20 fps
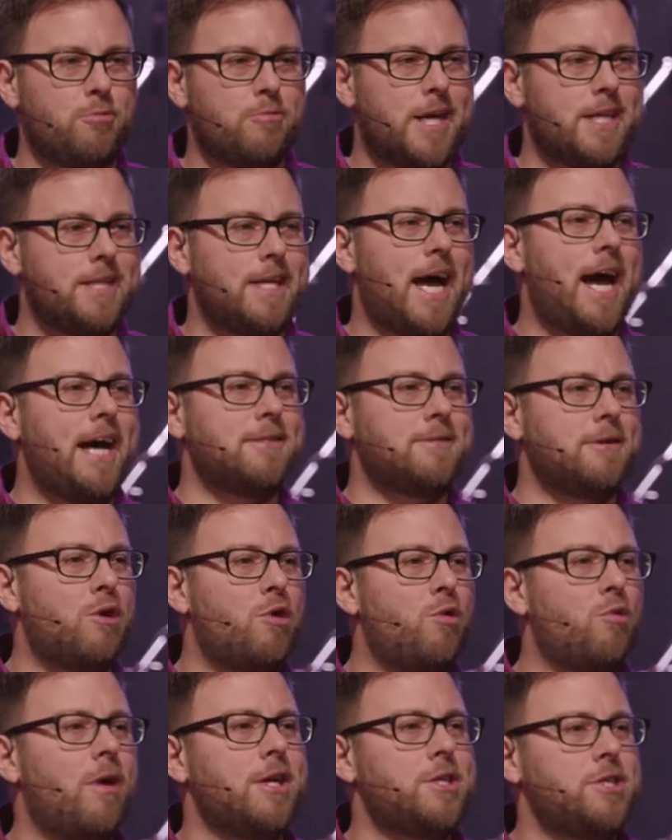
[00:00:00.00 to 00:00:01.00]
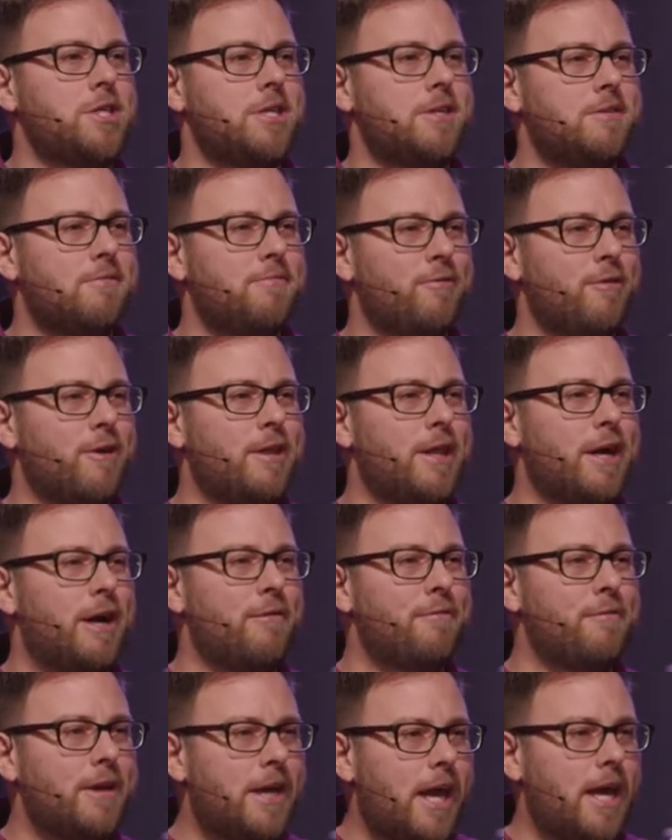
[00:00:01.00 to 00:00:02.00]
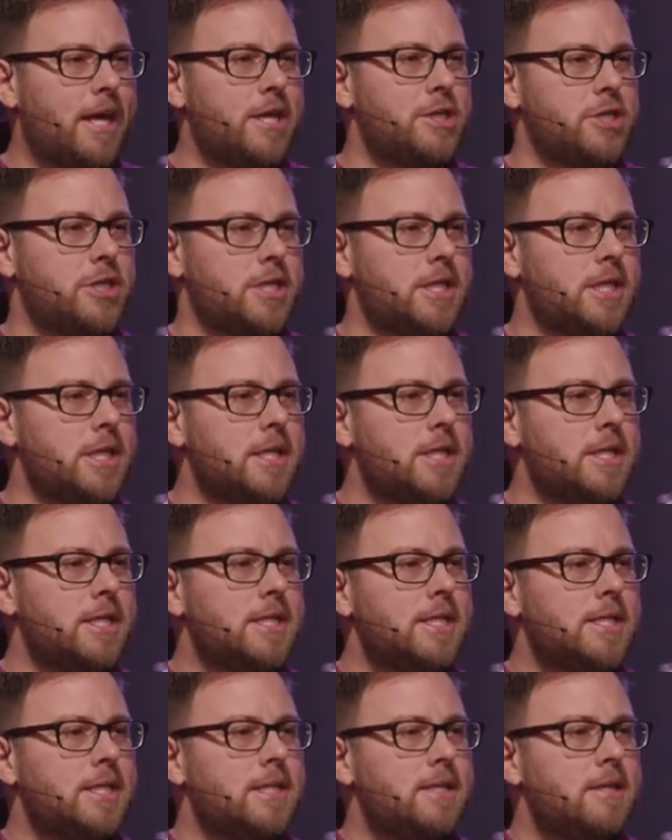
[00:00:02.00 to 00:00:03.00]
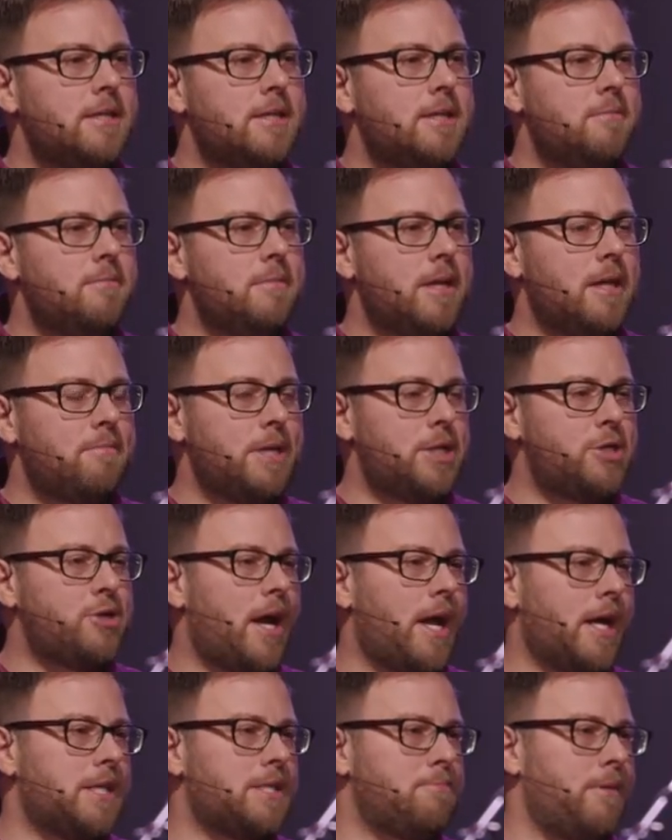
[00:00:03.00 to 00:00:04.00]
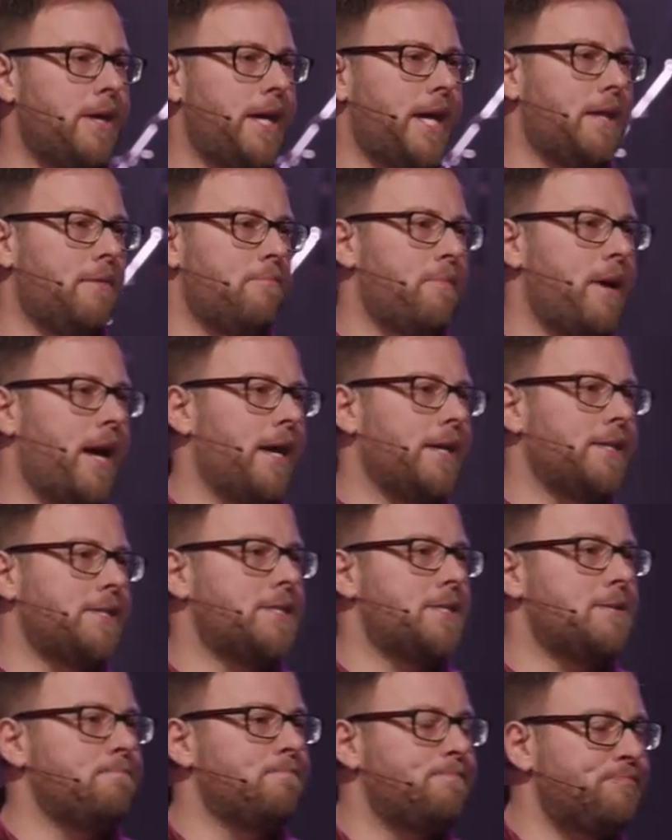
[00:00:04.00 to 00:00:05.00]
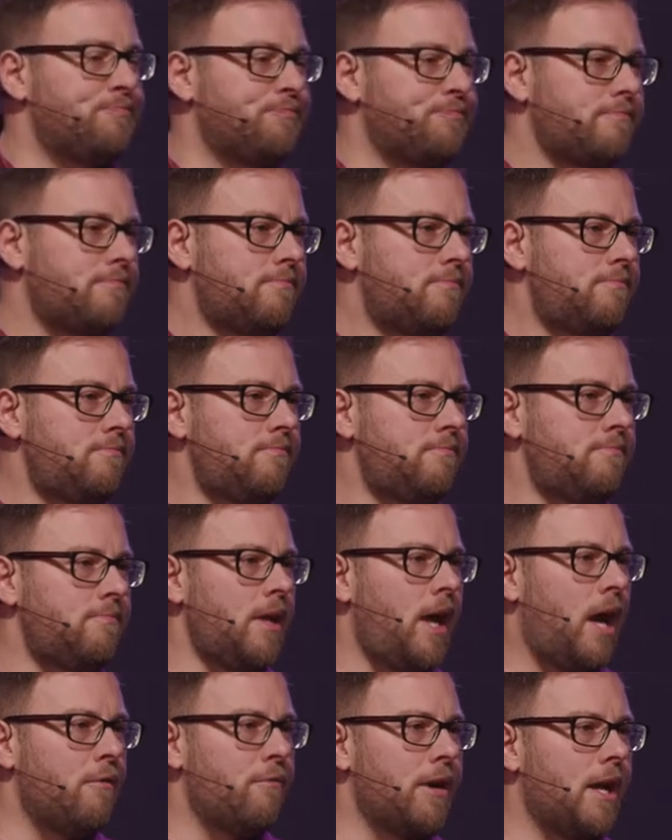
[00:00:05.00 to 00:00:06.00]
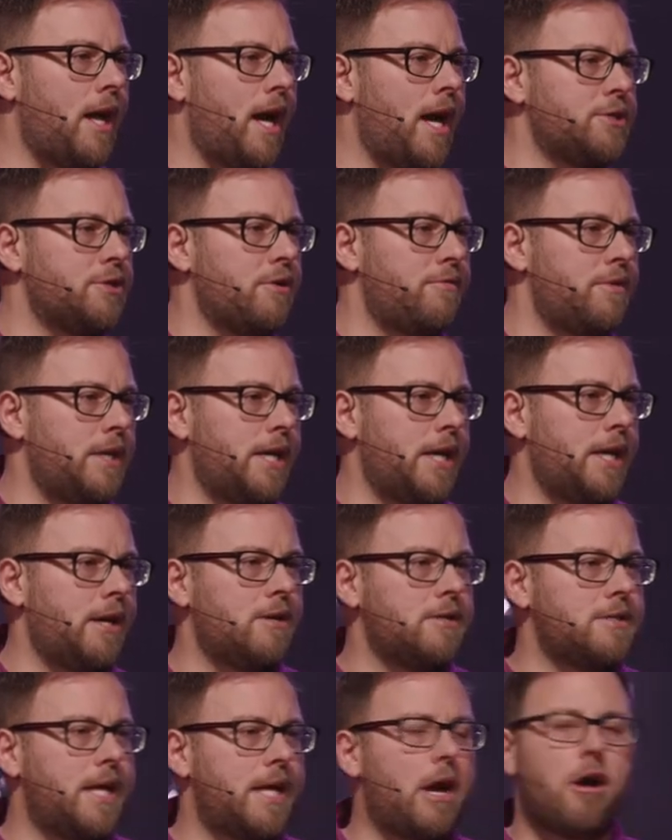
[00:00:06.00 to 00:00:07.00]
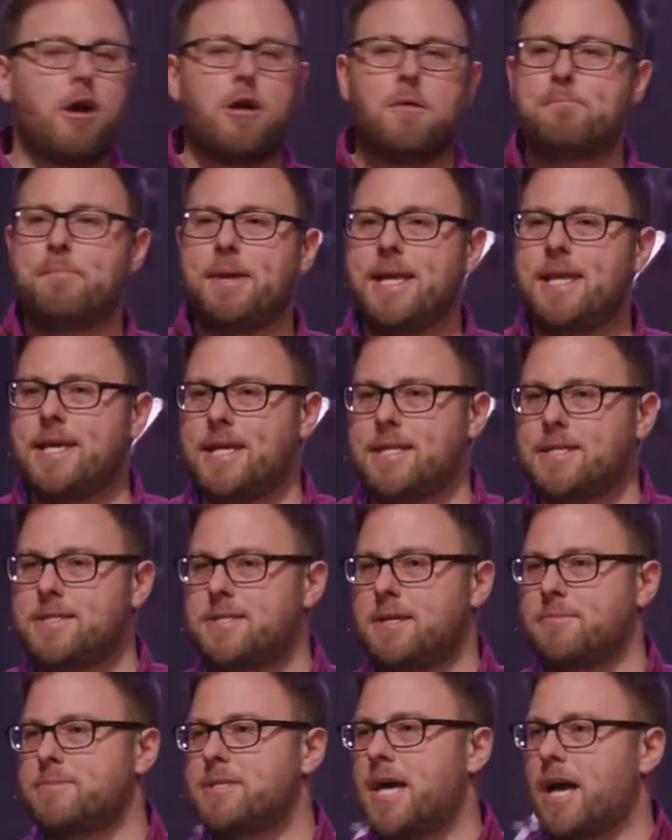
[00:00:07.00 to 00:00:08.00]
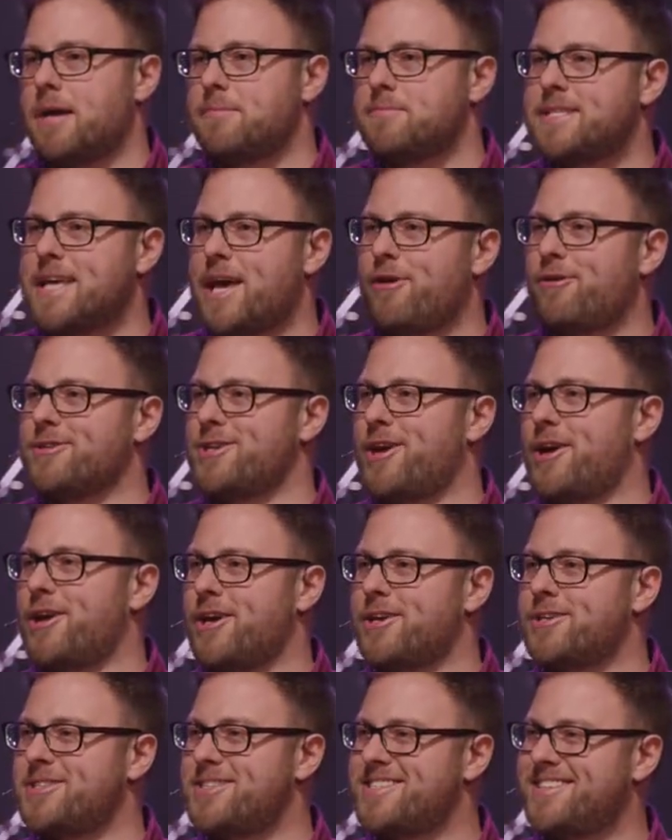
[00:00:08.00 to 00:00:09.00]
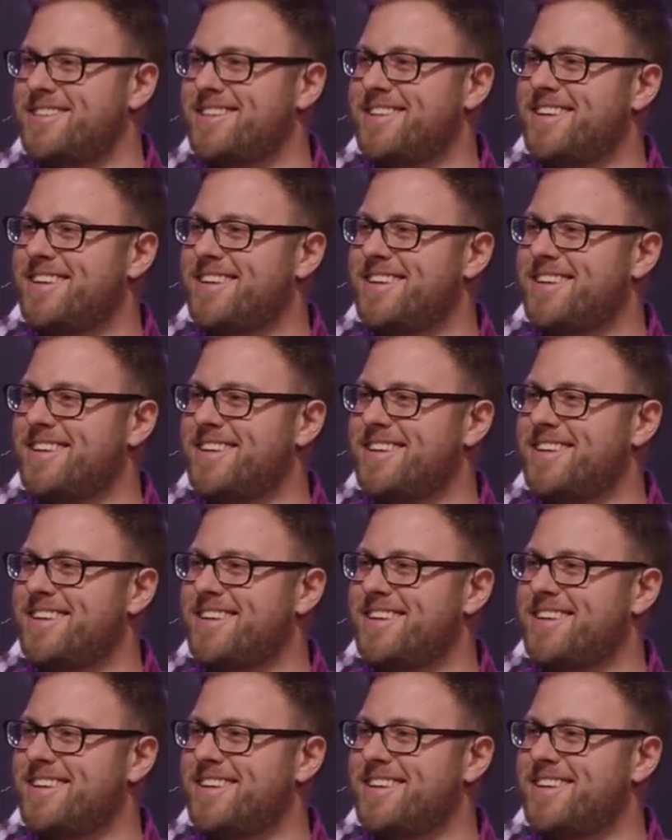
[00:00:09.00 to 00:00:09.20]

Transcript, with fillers: get to ask a question for clarification. But let me try to explain it best. I realize over the years that our obedience sometimes tells on us.